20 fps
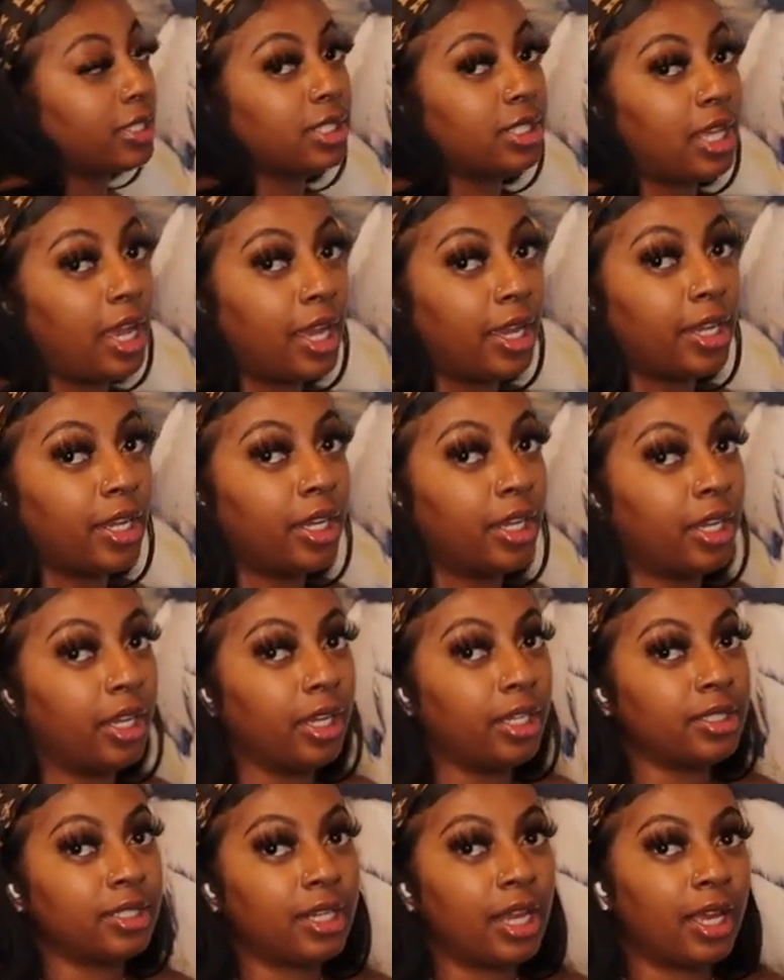side.
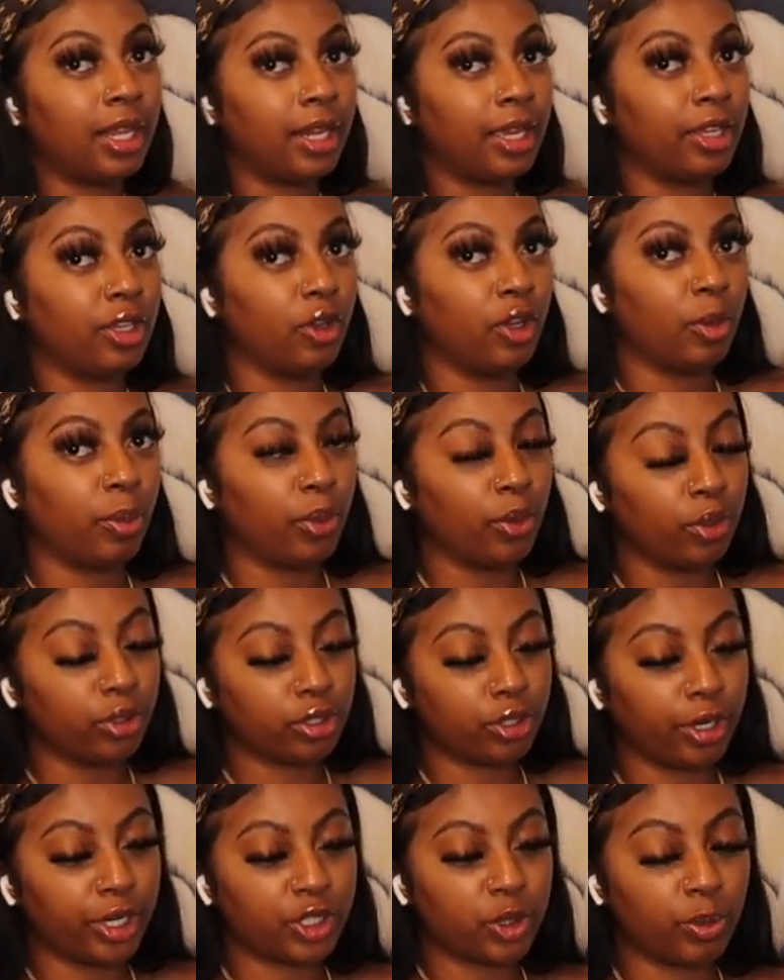It's not like you could pull
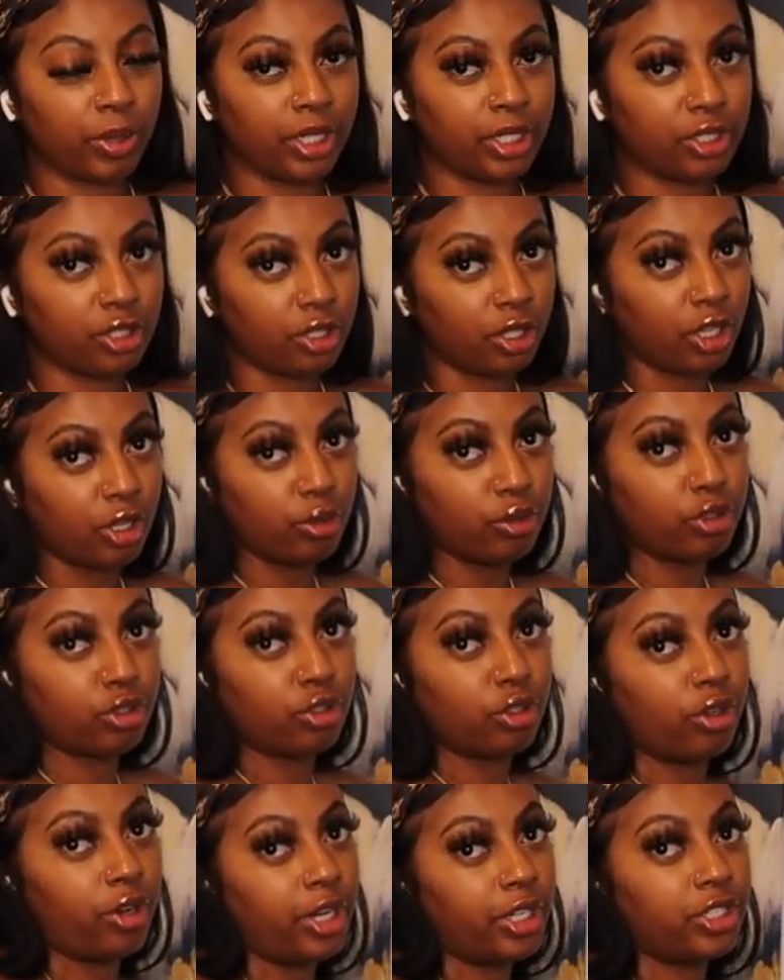scratch, but it's the cute
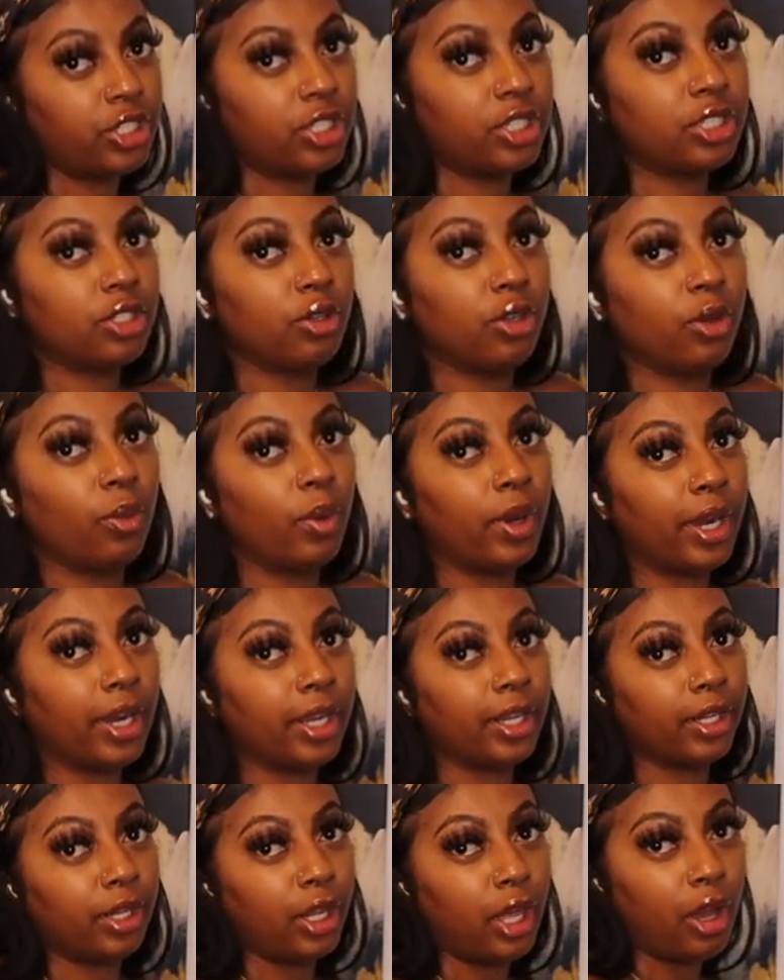scratches. You could wear
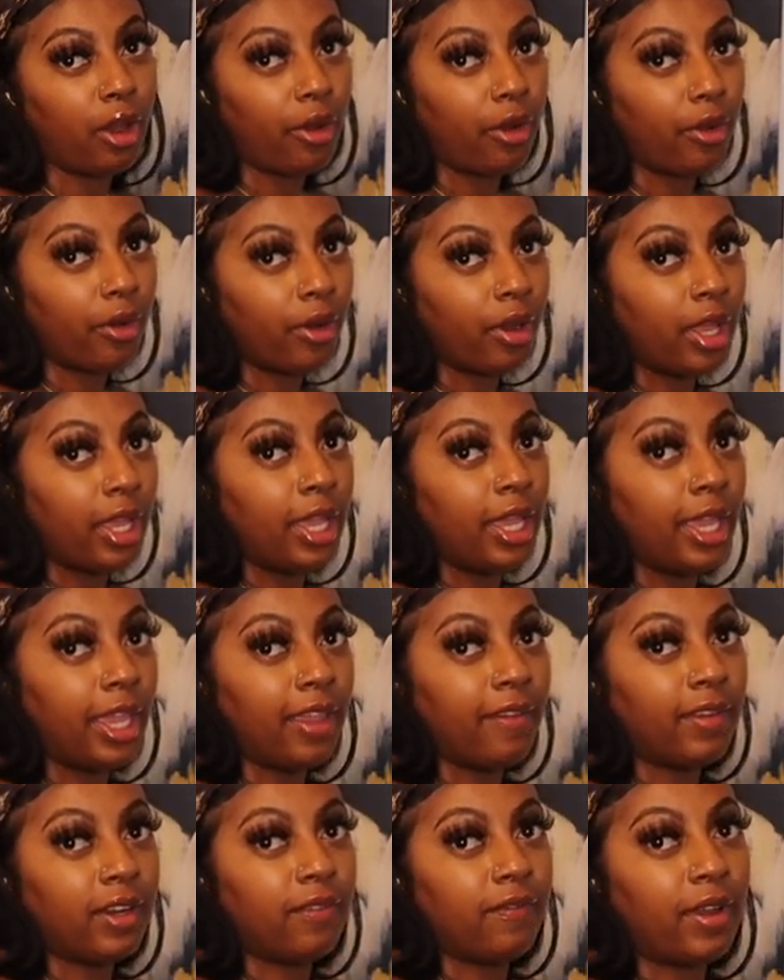it long.
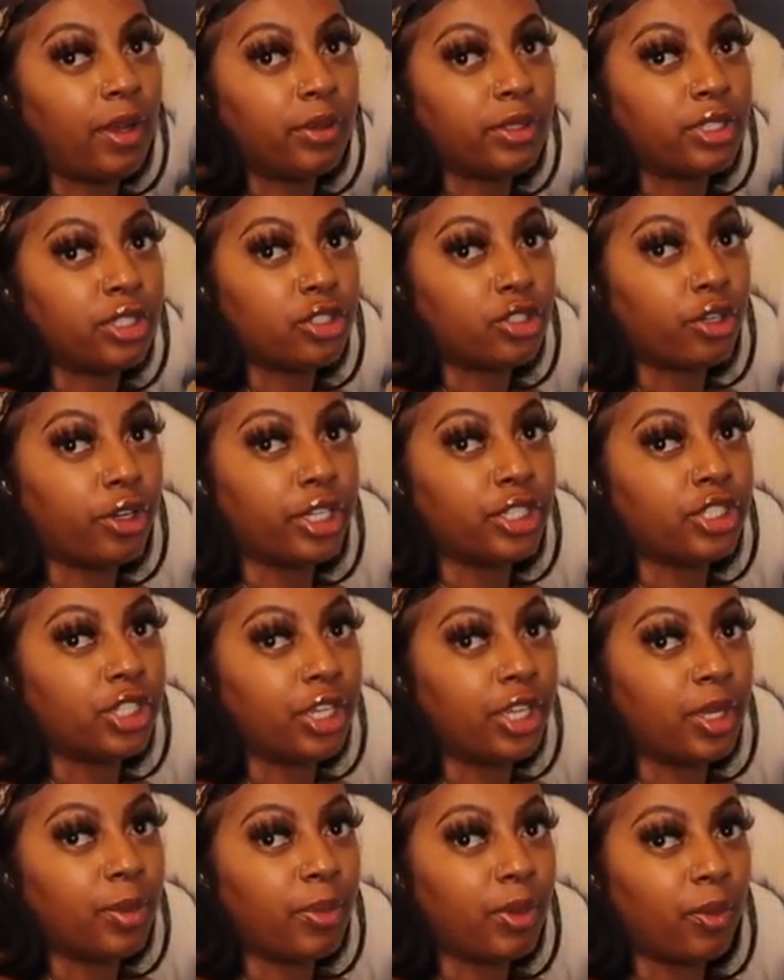Even if I was to scratch
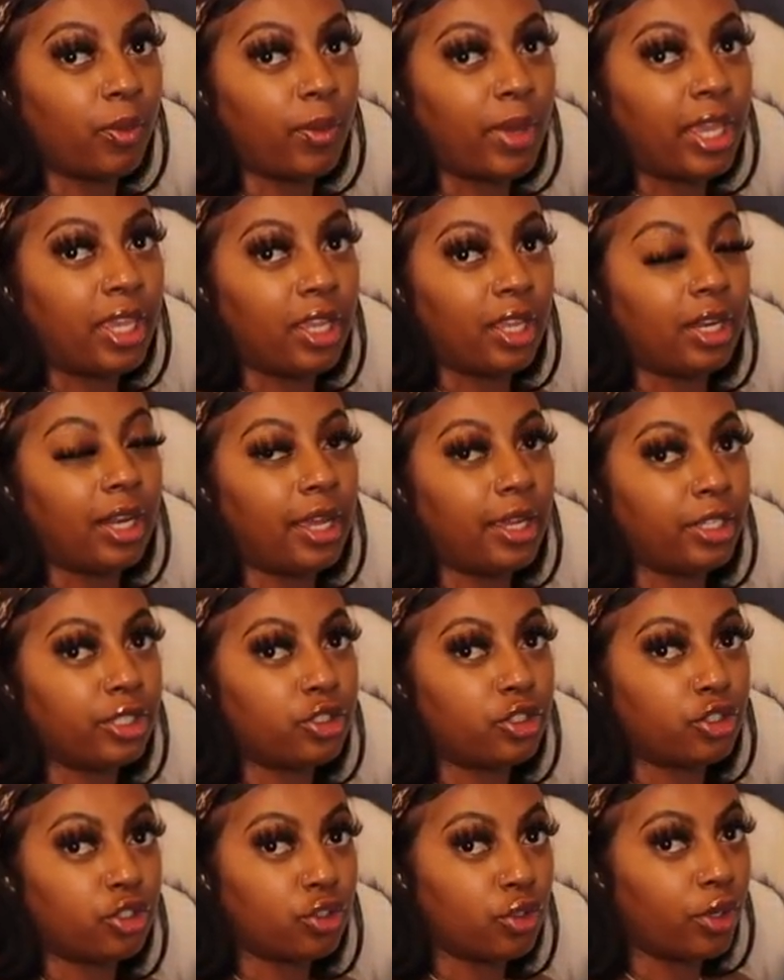it up and make it like
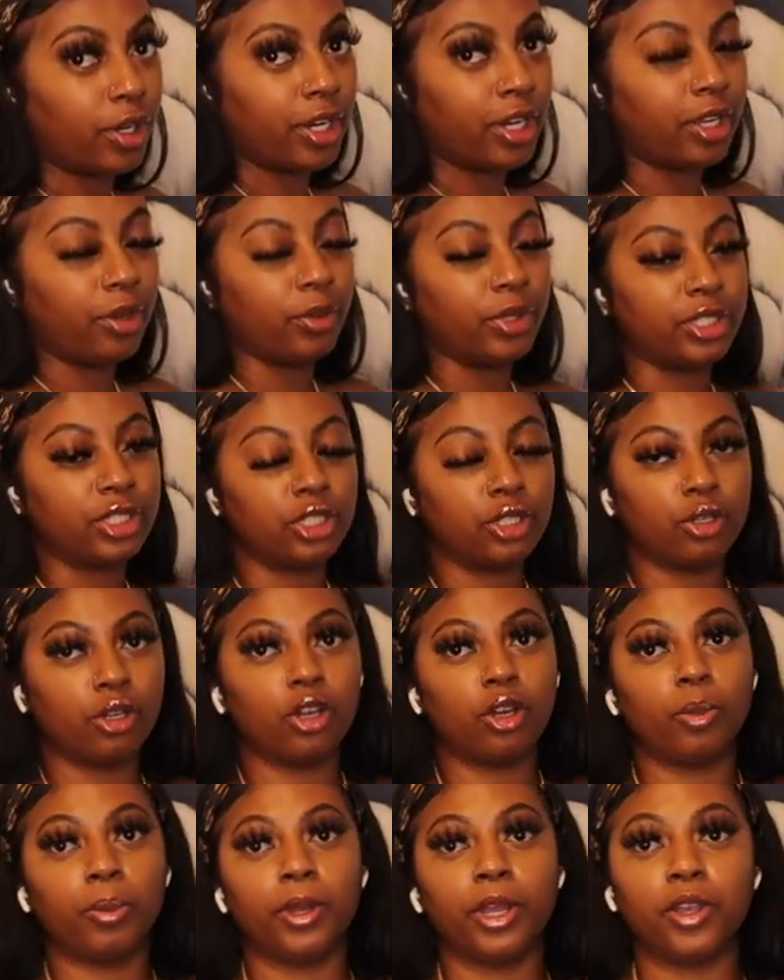short, it would still
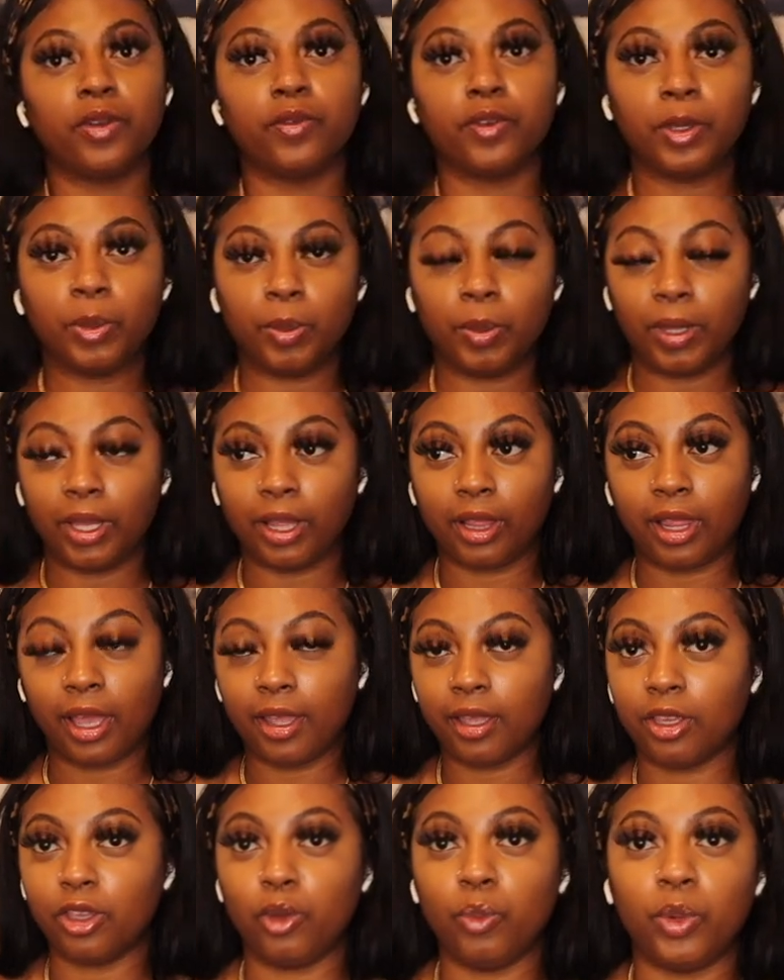go perfect. It,
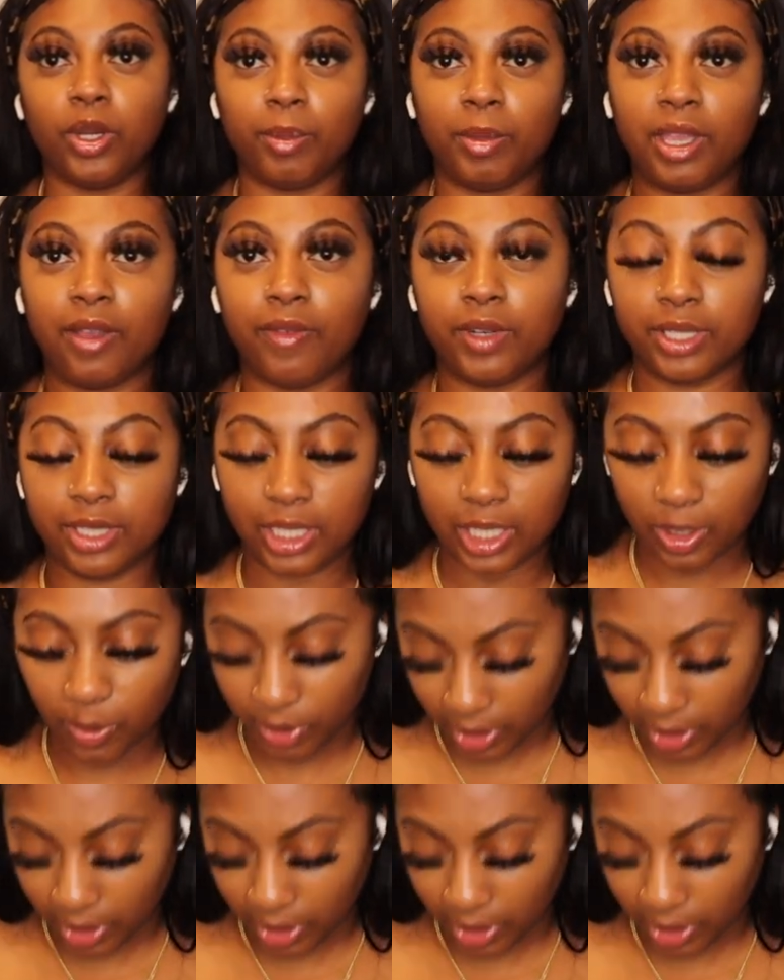like, you wouldn't be able to tell